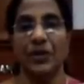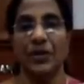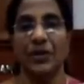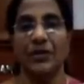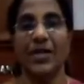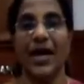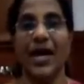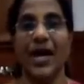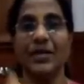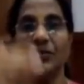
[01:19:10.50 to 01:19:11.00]

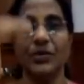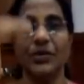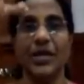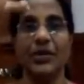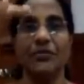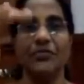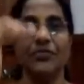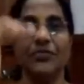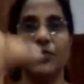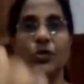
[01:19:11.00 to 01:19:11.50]
that
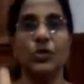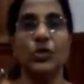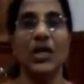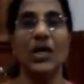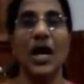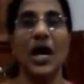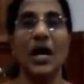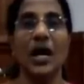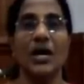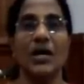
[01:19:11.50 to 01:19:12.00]
gives you
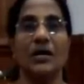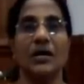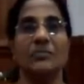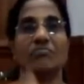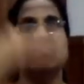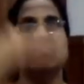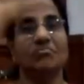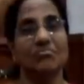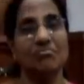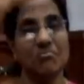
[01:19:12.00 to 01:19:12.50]
the
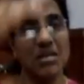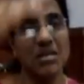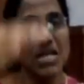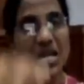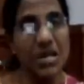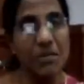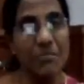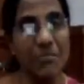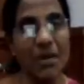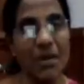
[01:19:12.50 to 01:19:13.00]

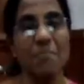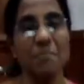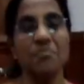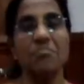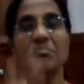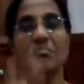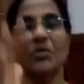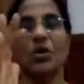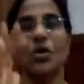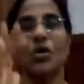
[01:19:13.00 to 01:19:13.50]

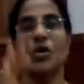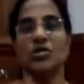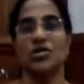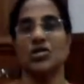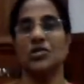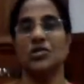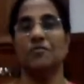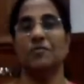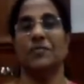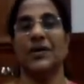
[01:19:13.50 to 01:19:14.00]
minimum cost
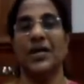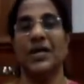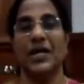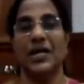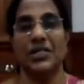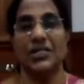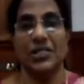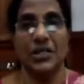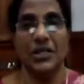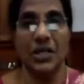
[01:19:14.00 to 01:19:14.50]
of
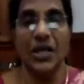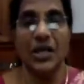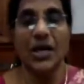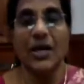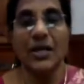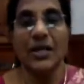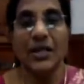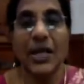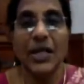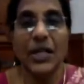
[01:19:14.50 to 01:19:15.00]
production.
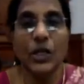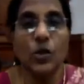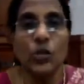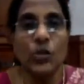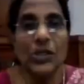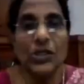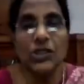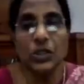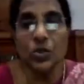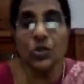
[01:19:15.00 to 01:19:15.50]
Then you
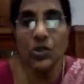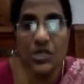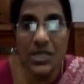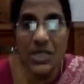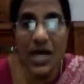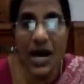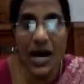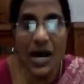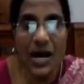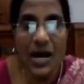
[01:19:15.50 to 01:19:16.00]
will choose
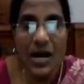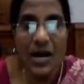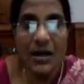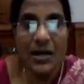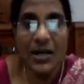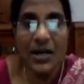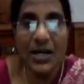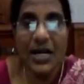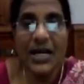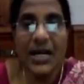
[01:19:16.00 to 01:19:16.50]
the
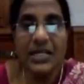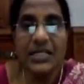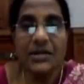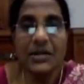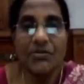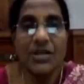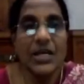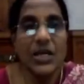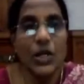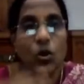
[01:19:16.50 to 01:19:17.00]

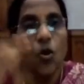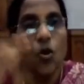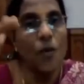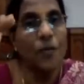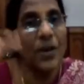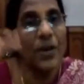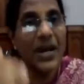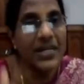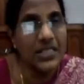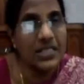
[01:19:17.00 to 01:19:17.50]
relatively low
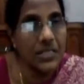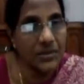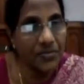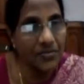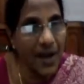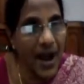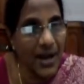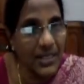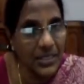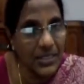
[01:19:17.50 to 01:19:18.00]
priced
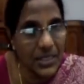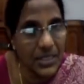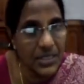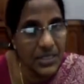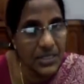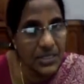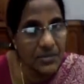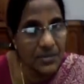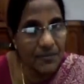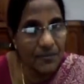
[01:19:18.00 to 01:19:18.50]

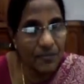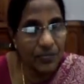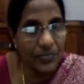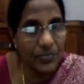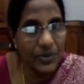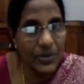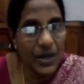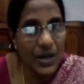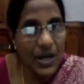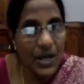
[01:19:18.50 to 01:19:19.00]
factors.
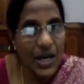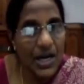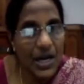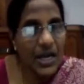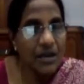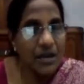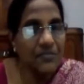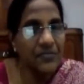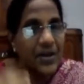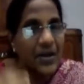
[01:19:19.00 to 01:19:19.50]

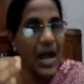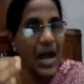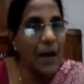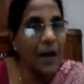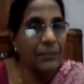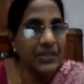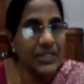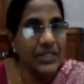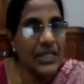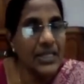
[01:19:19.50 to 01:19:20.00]
If
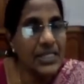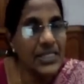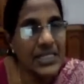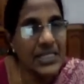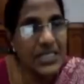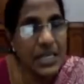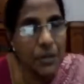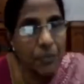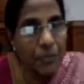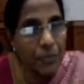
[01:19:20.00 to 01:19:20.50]
capital is
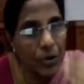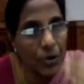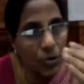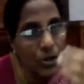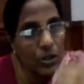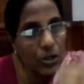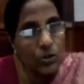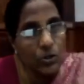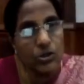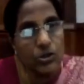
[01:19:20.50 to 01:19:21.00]
cheap, you will
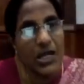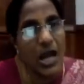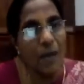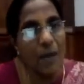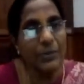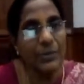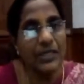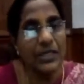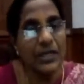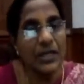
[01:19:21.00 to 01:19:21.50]
use
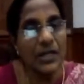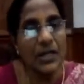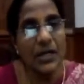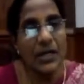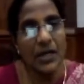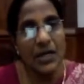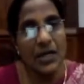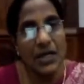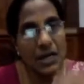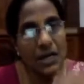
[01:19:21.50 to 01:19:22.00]
capital.
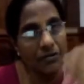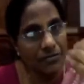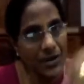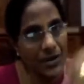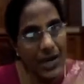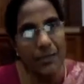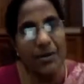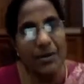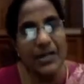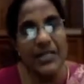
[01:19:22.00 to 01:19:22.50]
If
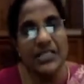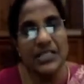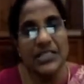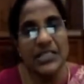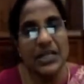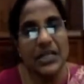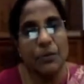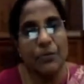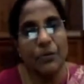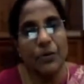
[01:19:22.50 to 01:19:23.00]
labor is
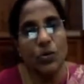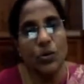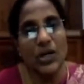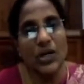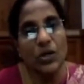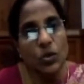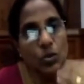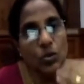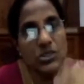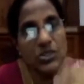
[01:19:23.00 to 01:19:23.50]
cheap, you will
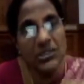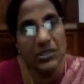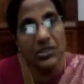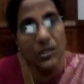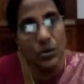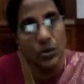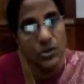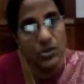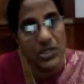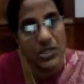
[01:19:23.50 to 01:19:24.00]

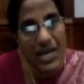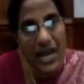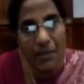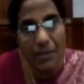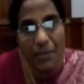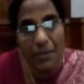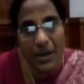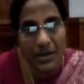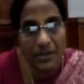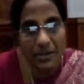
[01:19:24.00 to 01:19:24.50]
use
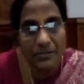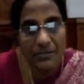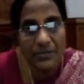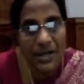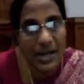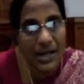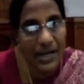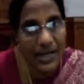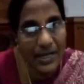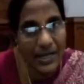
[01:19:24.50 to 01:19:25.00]
labor.
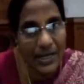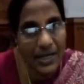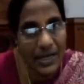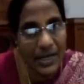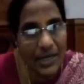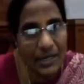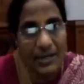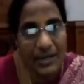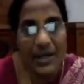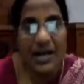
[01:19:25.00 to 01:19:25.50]

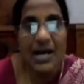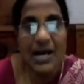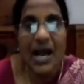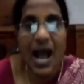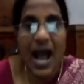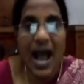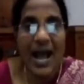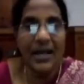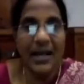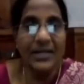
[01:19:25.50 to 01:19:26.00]
Clear?
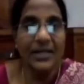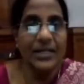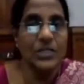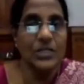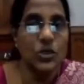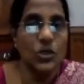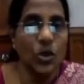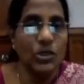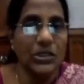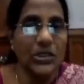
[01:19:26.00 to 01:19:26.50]
And in
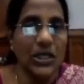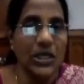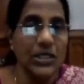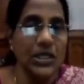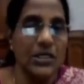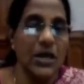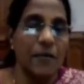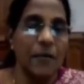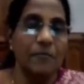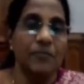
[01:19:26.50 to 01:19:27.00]

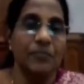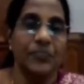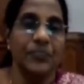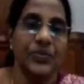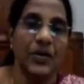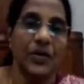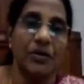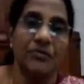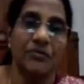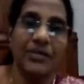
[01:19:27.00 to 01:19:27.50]
socialism,
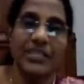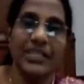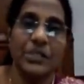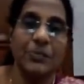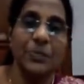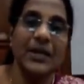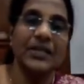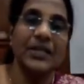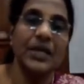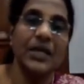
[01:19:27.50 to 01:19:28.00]
which
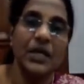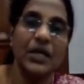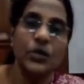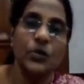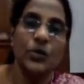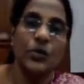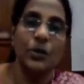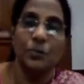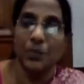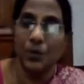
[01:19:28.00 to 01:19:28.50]
method you
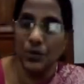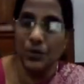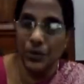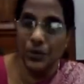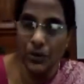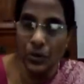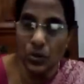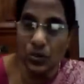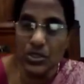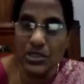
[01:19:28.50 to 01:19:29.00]
will
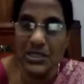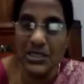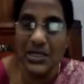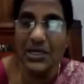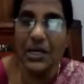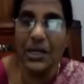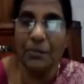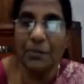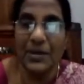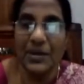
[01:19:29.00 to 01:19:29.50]
use
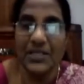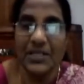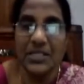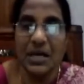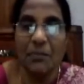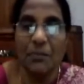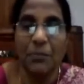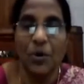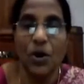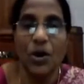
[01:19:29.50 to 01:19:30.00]
depends
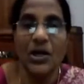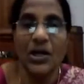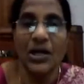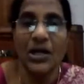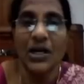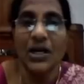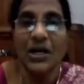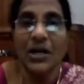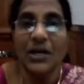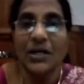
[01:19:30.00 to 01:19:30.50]

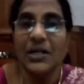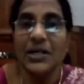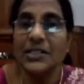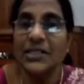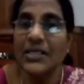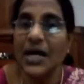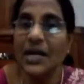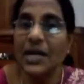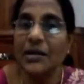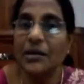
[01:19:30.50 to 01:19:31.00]
upon
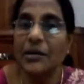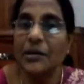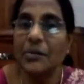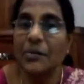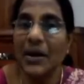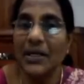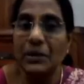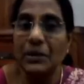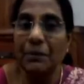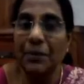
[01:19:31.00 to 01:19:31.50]
decided by
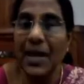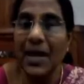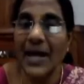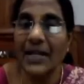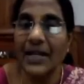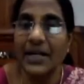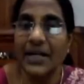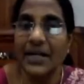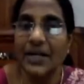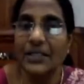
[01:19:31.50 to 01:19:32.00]
the
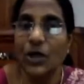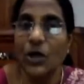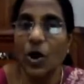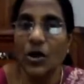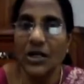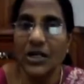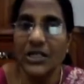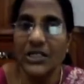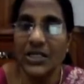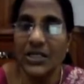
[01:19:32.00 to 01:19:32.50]
planning
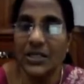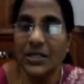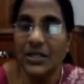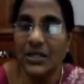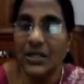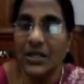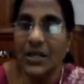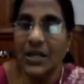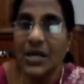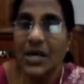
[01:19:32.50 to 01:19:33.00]
authority.
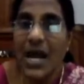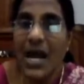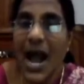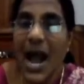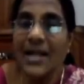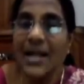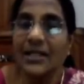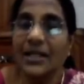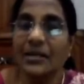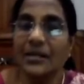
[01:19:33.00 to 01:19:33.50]

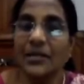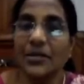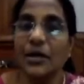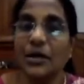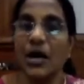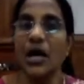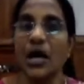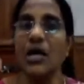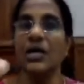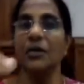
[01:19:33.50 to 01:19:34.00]
And the
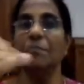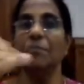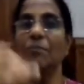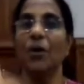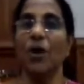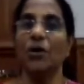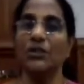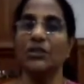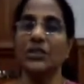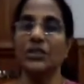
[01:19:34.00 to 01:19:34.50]
third
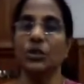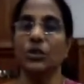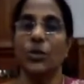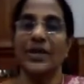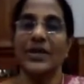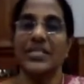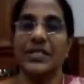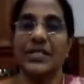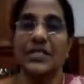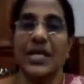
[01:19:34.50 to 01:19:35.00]
important
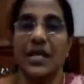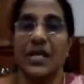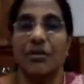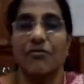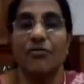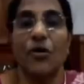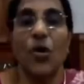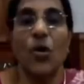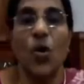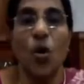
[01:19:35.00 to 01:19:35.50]
question,
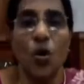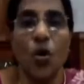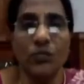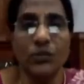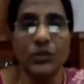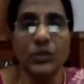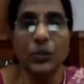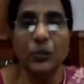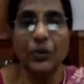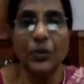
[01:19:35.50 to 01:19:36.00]
for whom
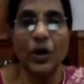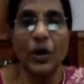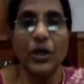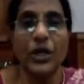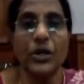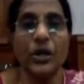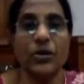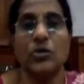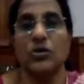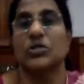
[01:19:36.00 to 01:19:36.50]
to
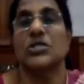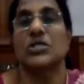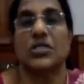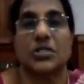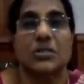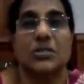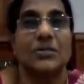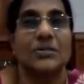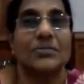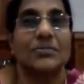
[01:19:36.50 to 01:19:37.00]

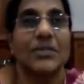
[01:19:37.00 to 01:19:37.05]
produce?